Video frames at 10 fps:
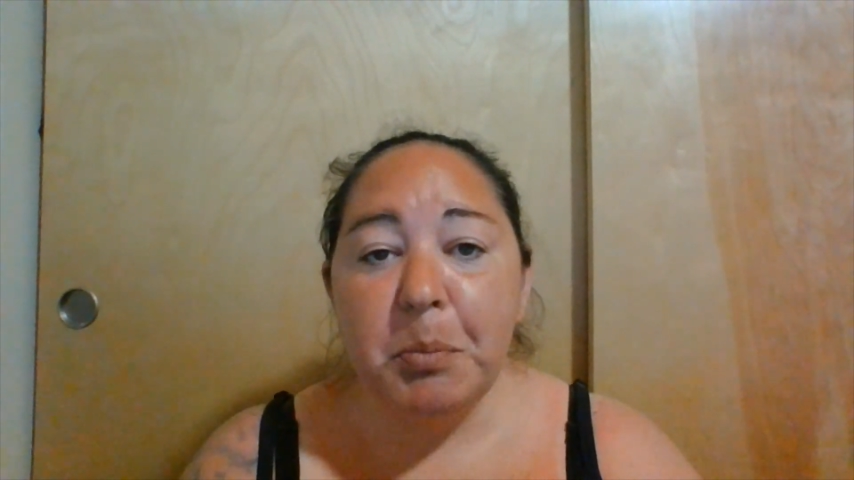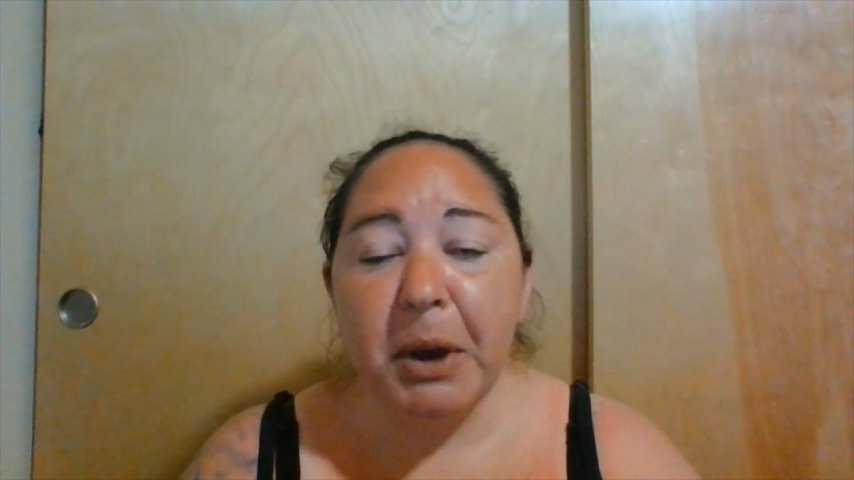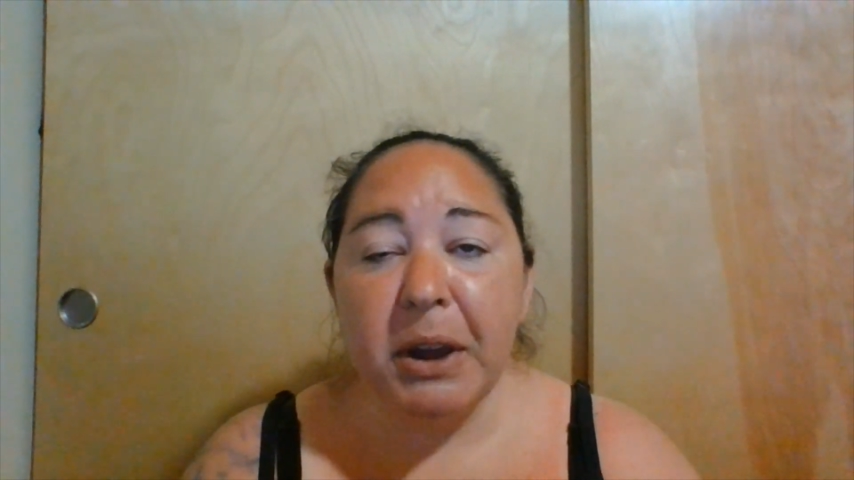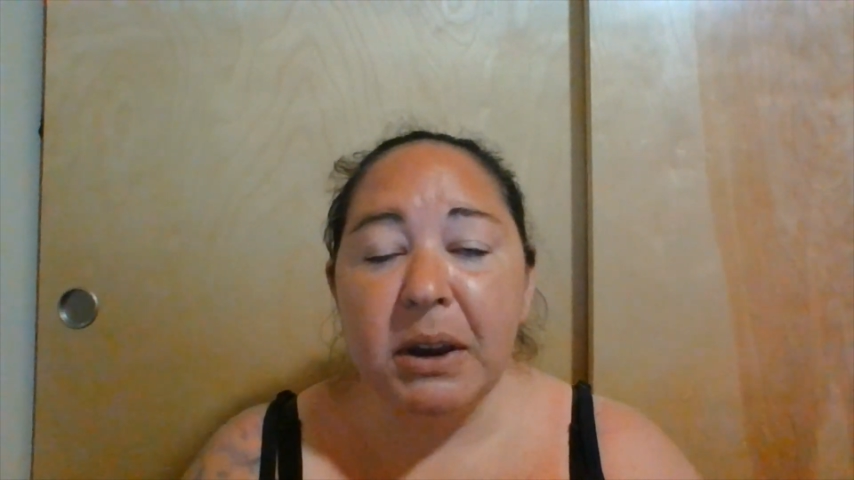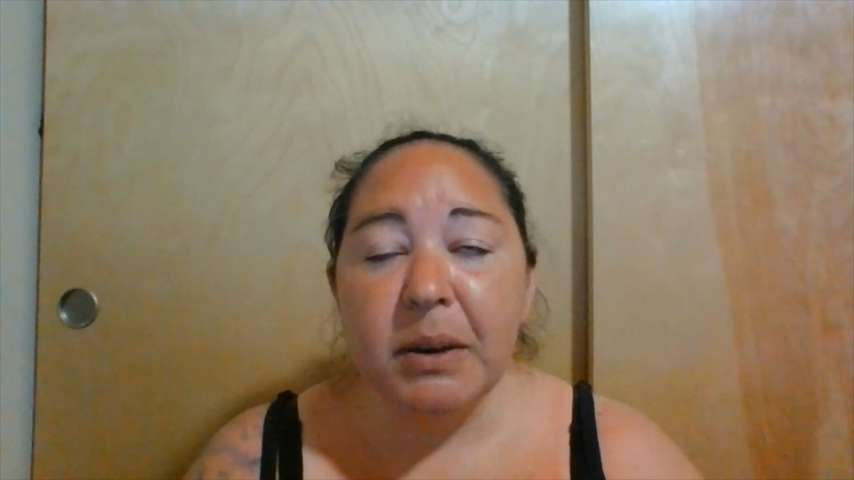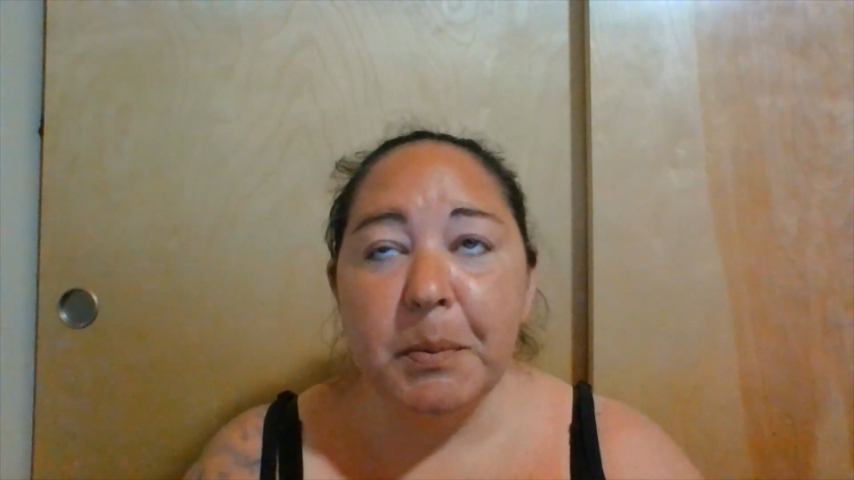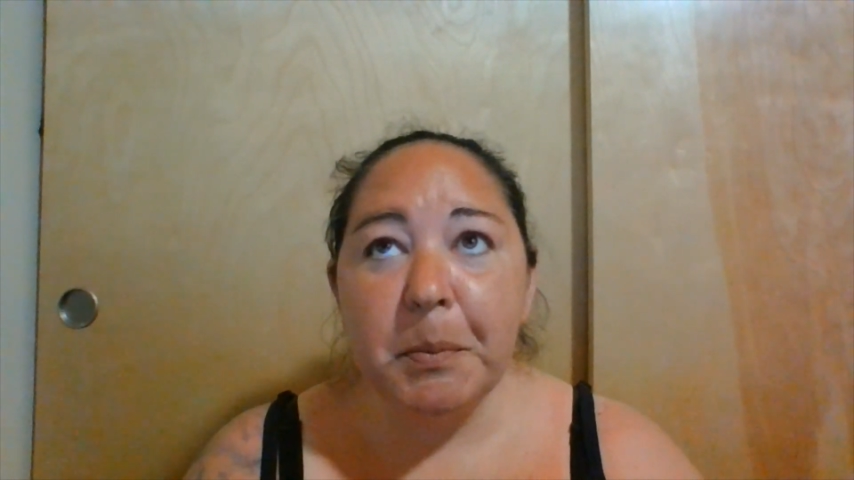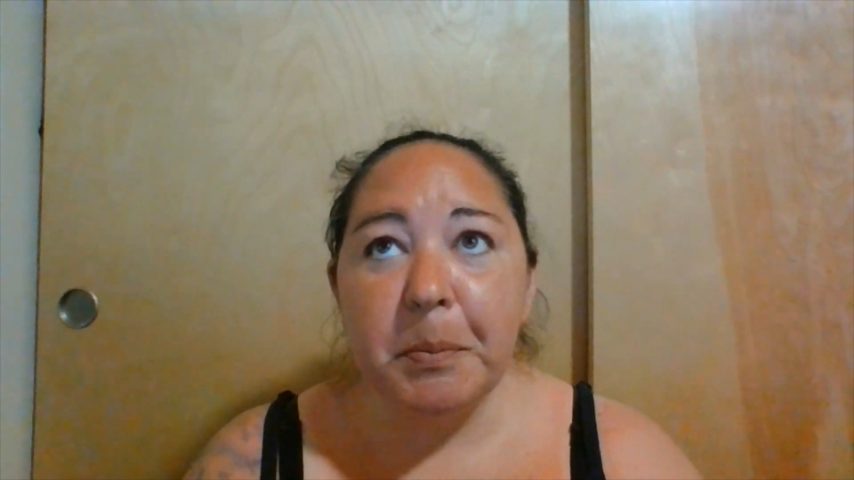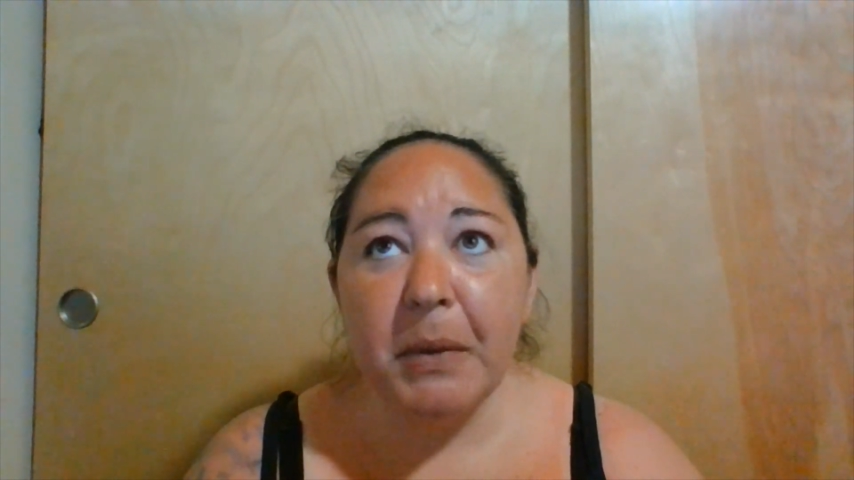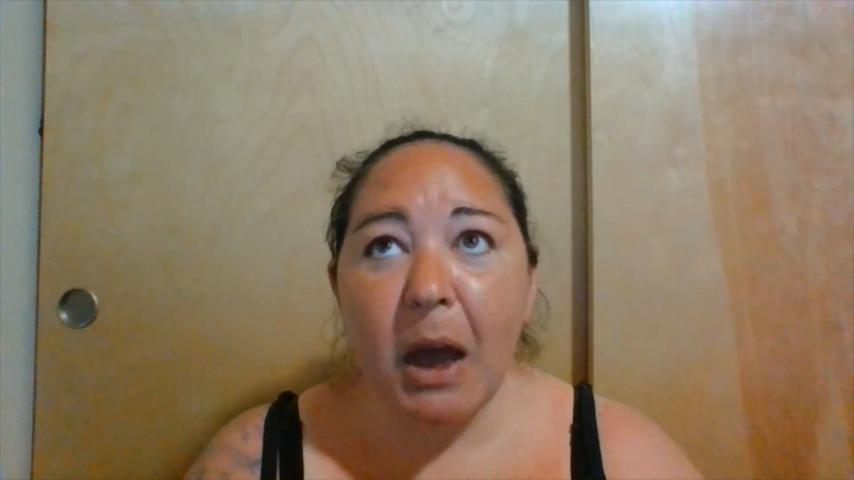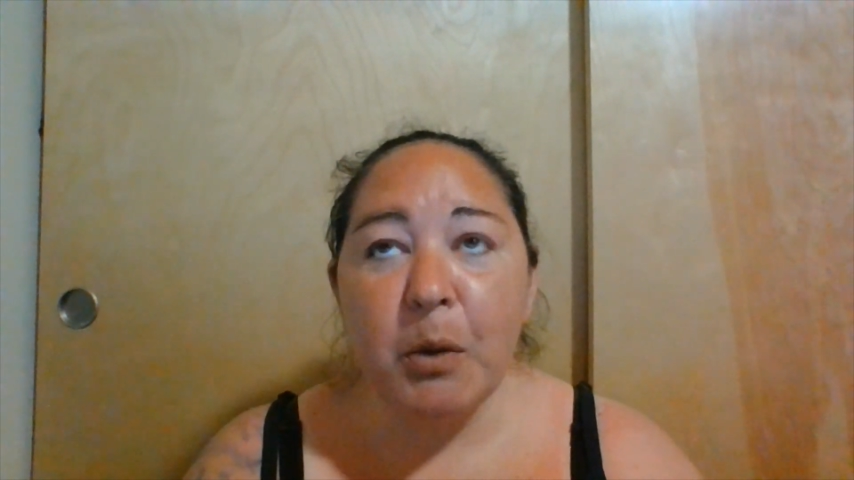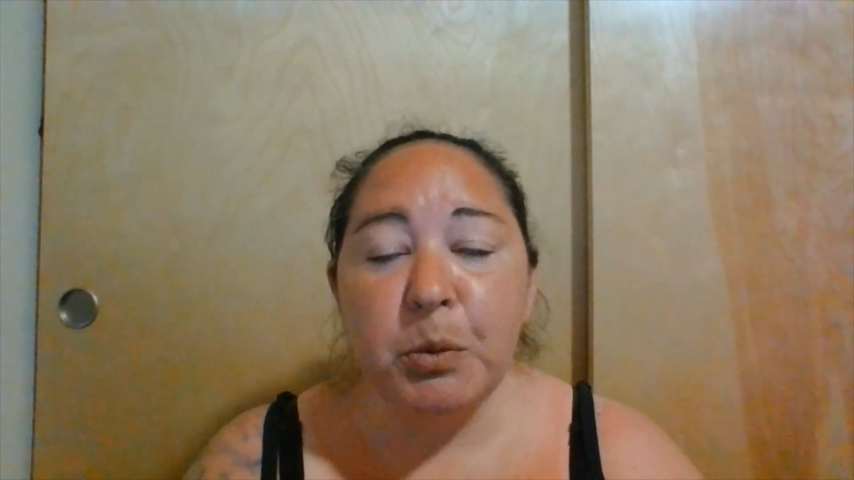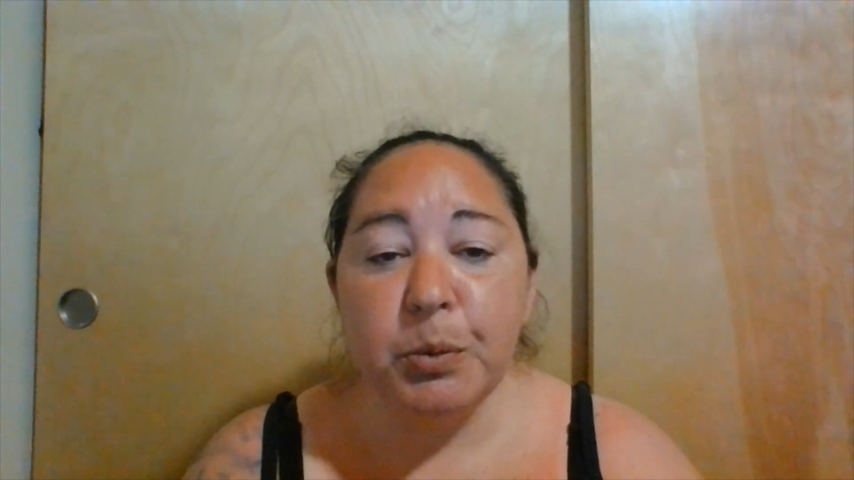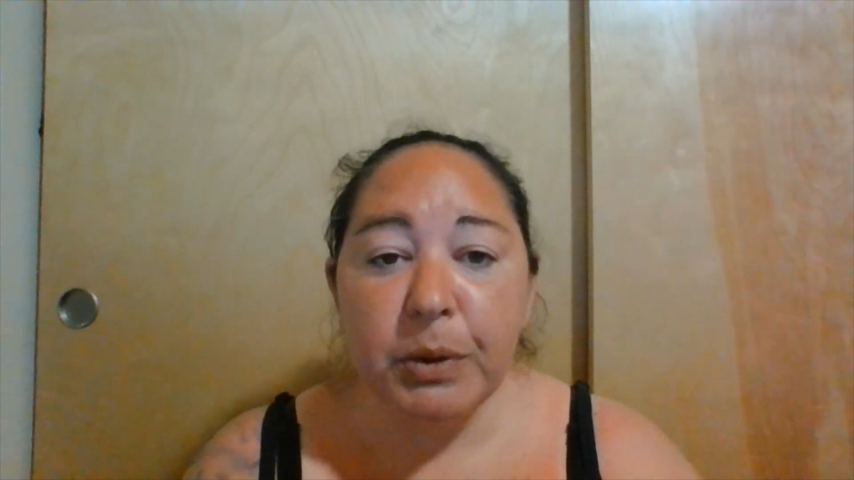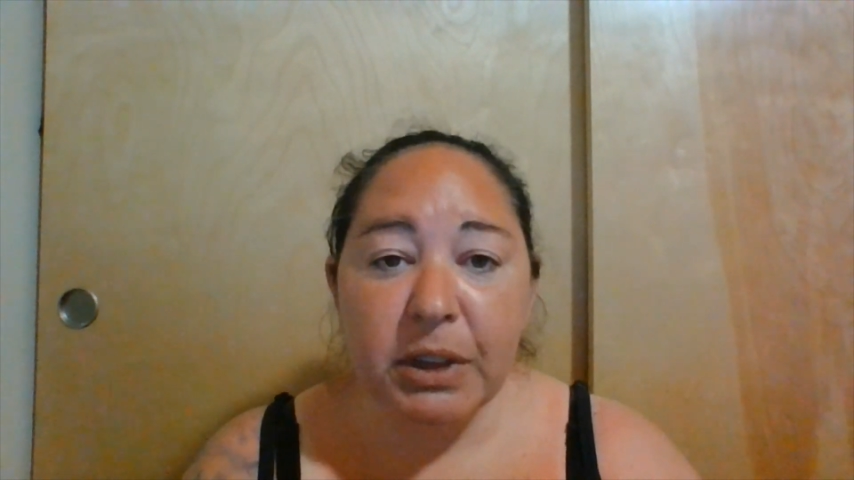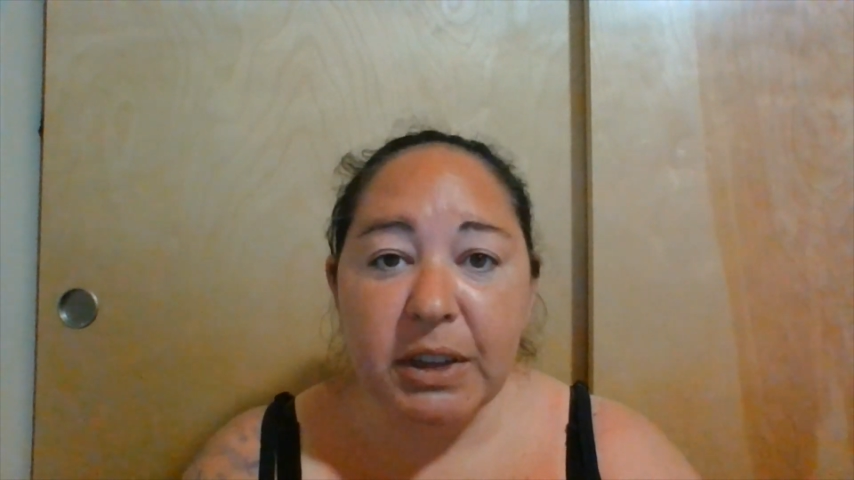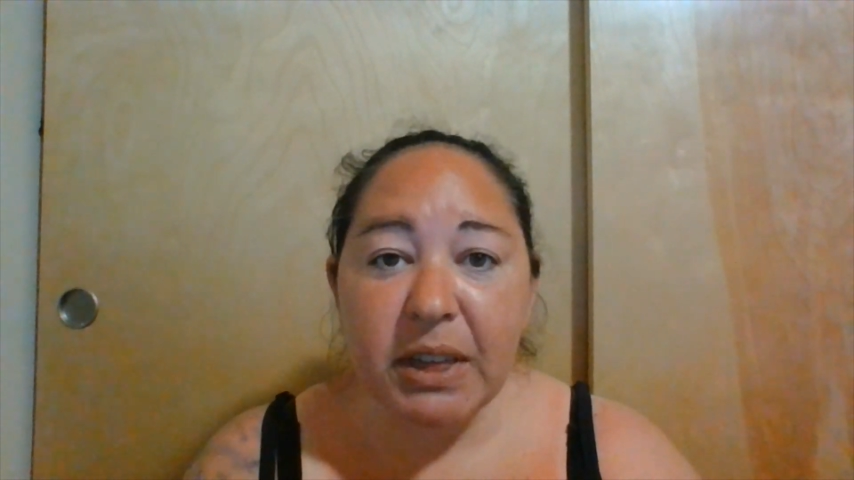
But I would really